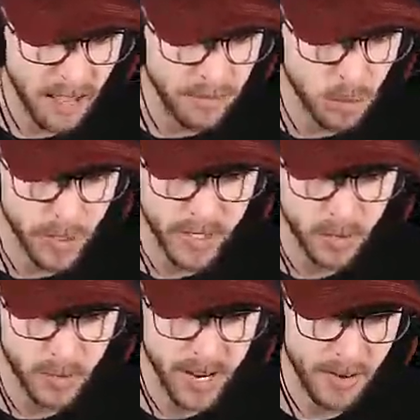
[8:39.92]
loves running
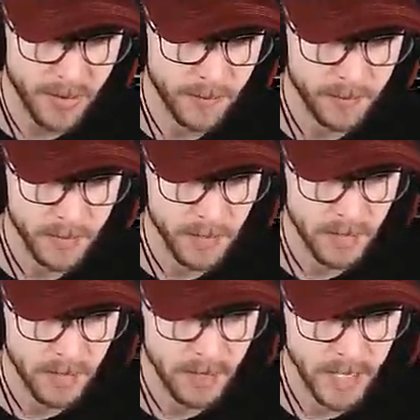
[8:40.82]
around.
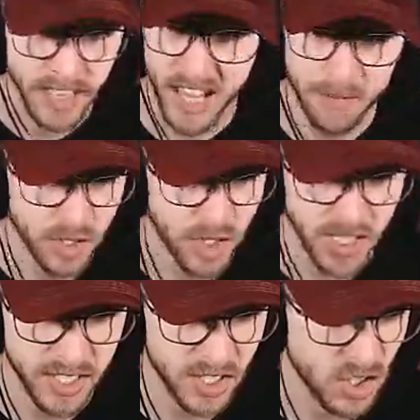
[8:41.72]
He loves
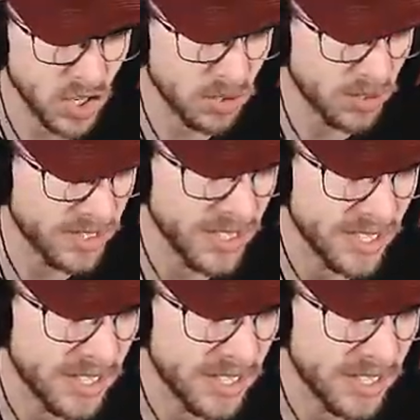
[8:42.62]
chasing the children's.